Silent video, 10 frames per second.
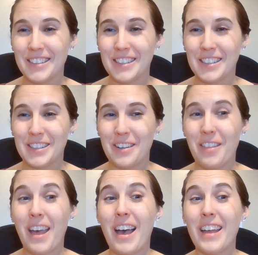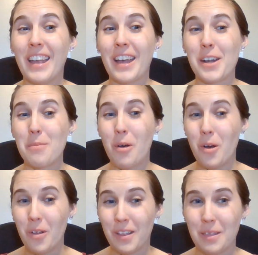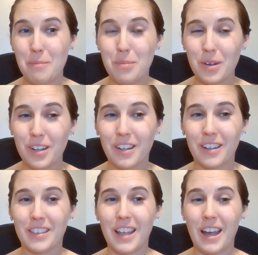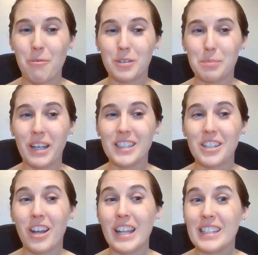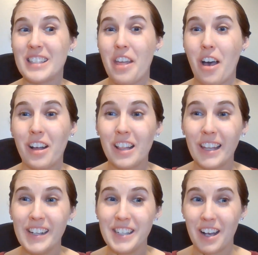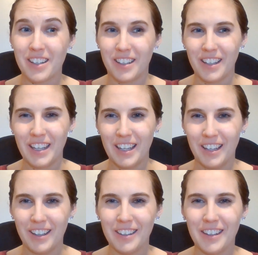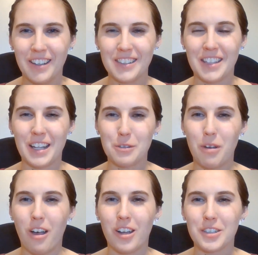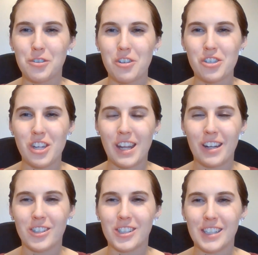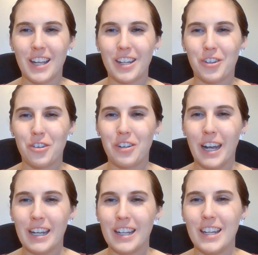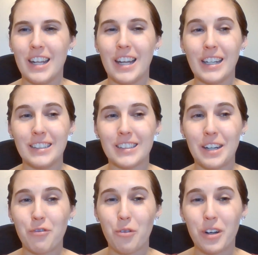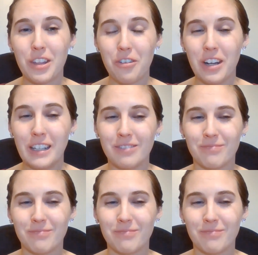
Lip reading: So that animal in the book that was based on is the ugly duckling. So that's what Hans Christian Andersen created in 1843.